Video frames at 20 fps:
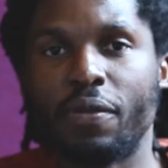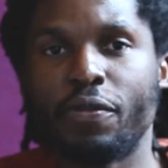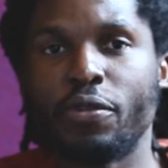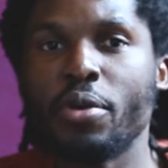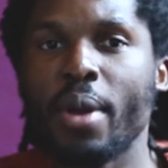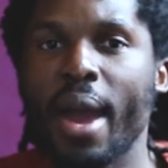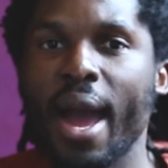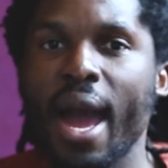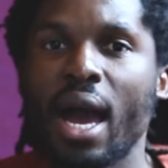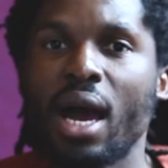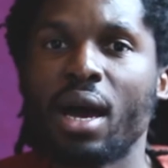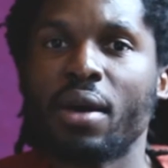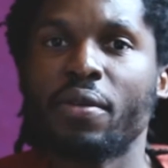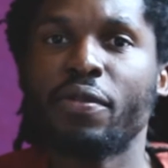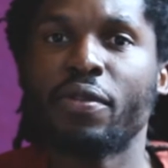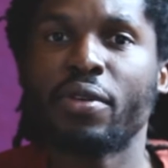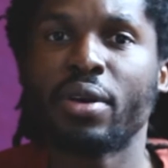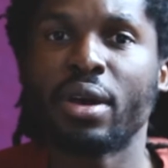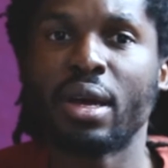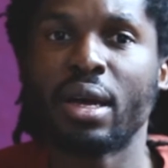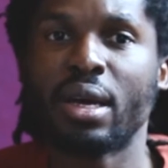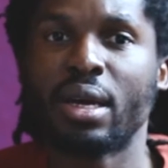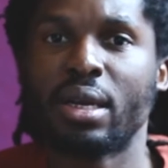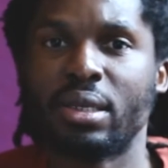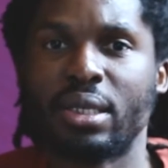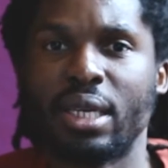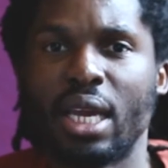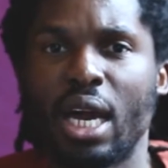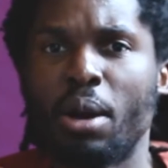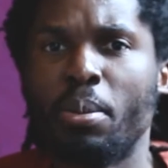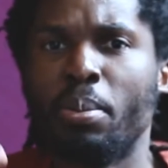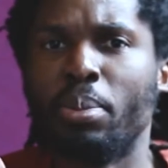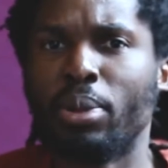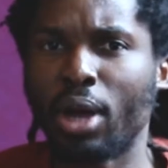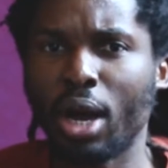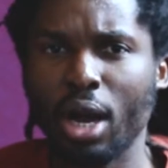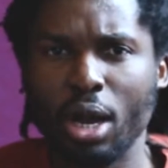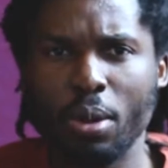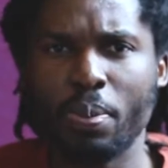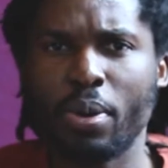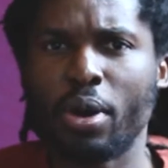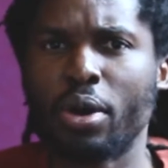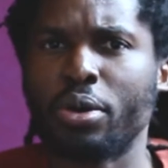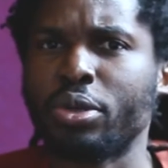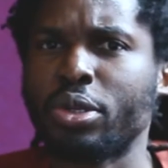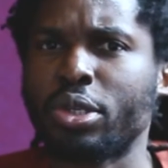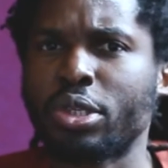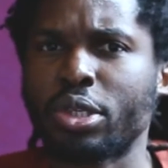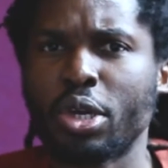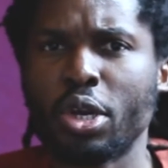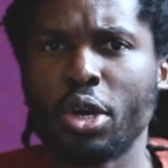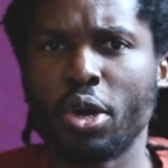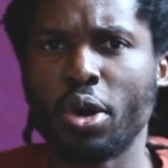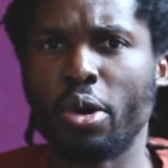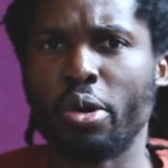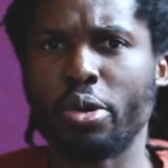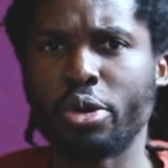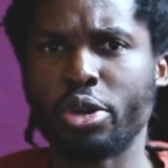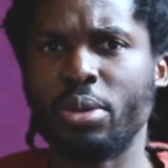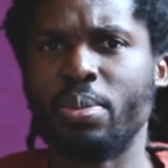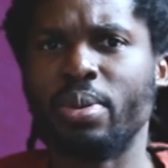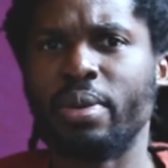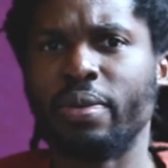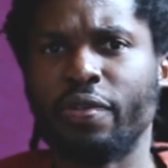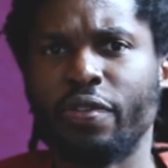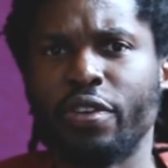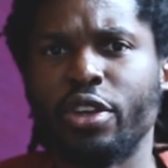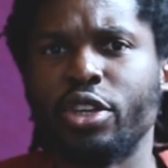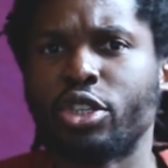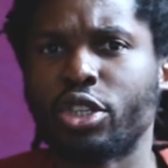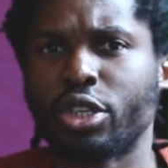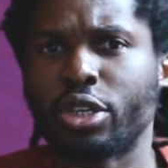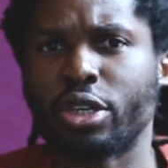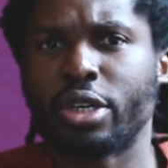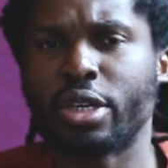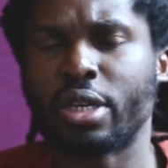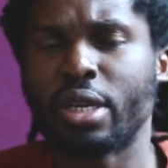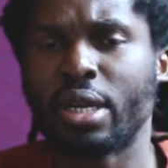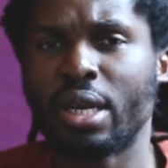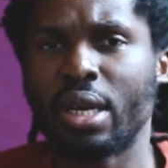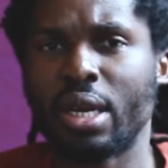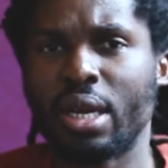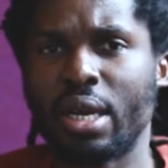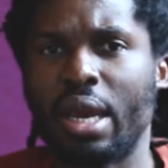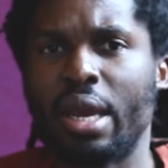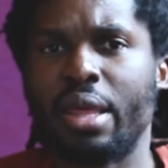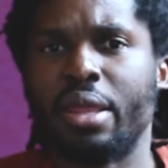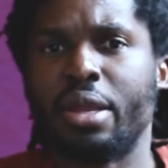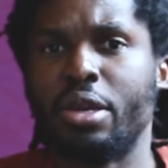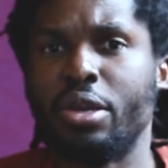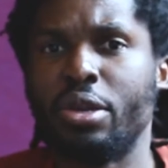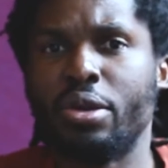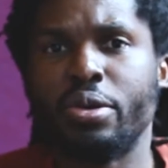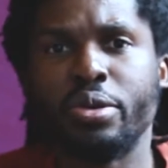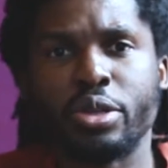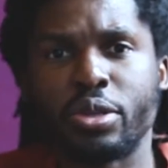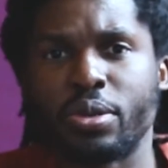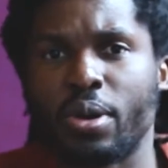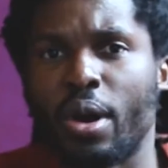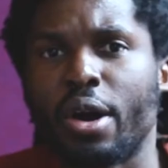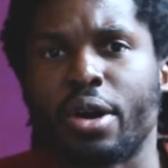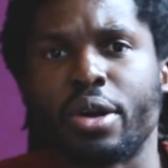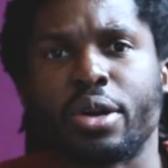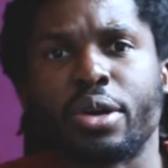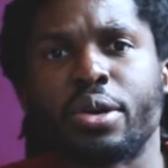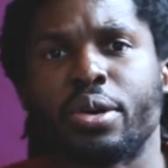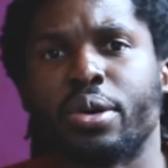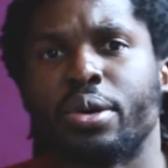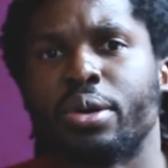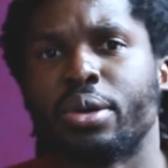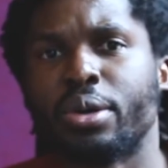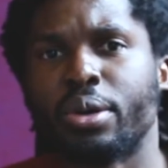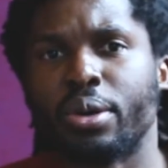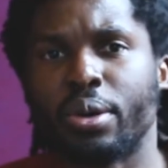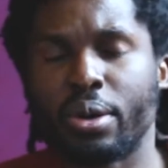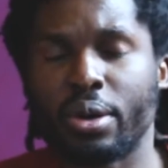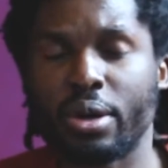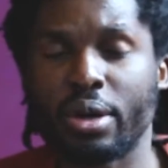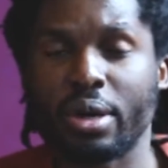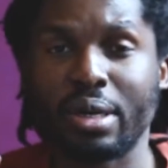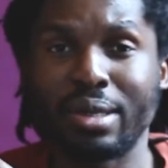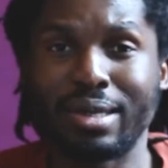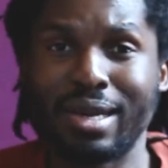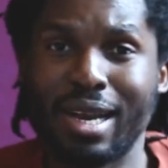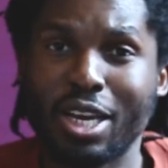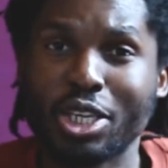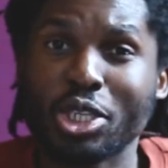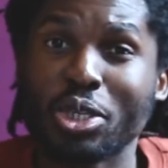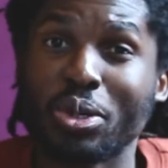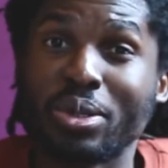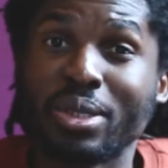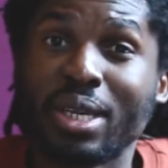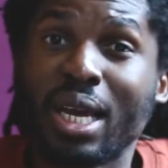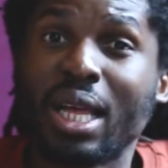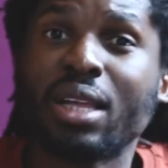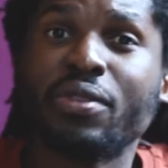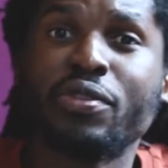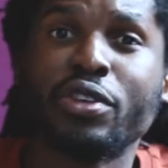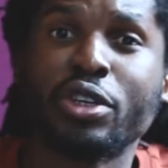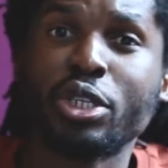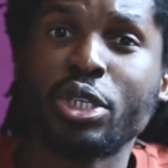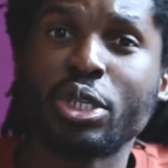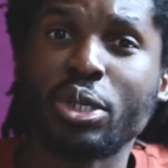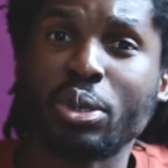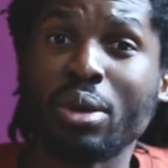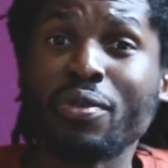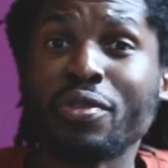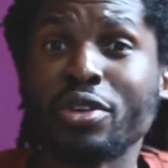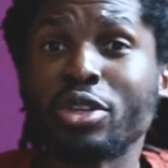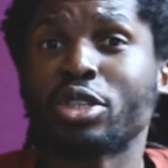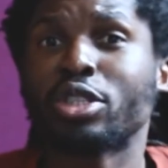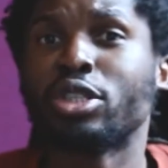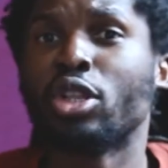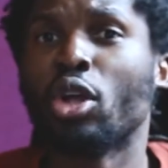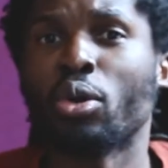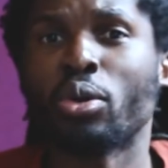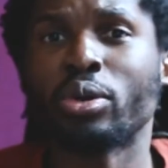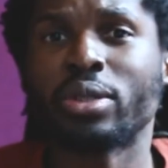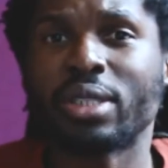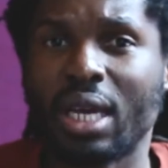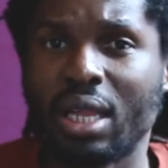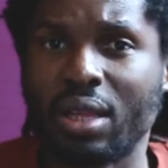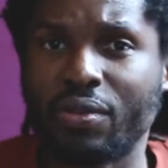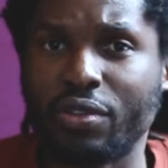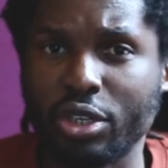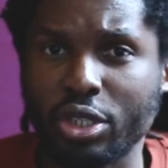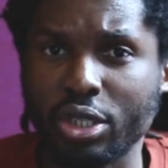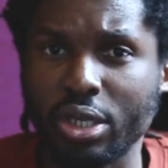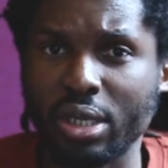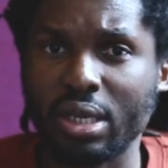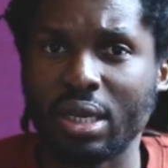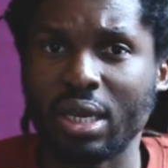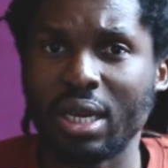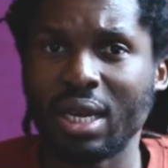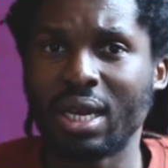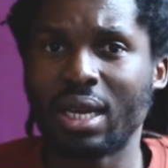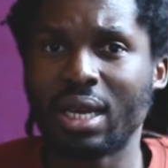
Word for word: If you have, say, a blog post or you've been featured in a news article or national television or even just local television,